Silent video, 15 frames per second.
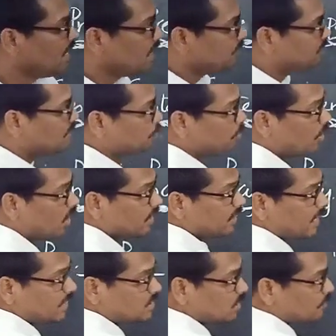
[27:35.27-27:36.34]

If the pollen grains